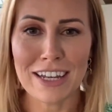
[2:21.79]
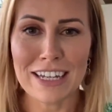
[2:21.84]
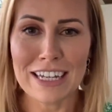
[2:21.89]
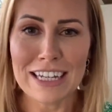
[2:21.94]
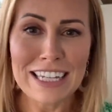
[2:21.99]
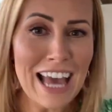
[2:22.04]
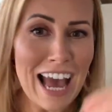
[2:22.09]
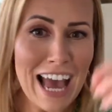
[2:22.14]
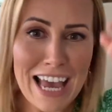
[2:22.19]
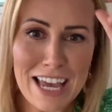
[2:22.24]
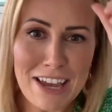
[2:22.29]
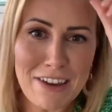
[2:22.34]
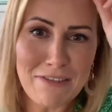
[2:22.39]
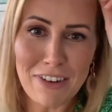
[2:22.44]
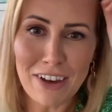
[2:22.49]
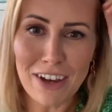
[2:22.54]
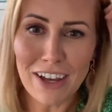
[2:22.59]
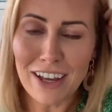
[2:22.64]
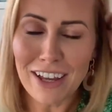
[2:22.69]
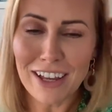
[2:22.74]
cave
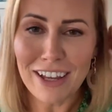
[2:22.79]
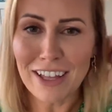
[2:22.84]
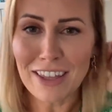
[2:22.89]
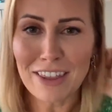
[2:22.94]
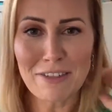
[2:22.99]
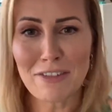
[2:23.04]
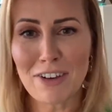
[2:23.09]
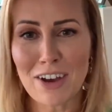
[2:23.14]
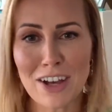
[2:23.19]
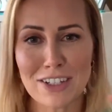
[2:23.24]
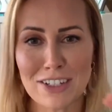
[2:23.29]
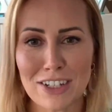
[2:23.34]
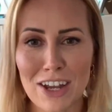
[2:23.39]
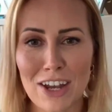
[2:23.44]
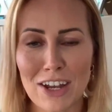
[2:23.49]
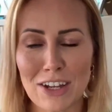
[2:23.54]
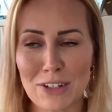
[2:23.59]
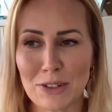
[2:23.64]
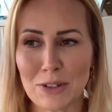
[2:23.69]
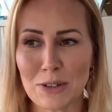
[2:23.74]
at the first
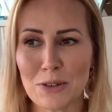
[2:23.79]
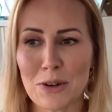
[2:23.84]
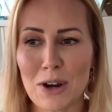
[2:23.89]
hurdle.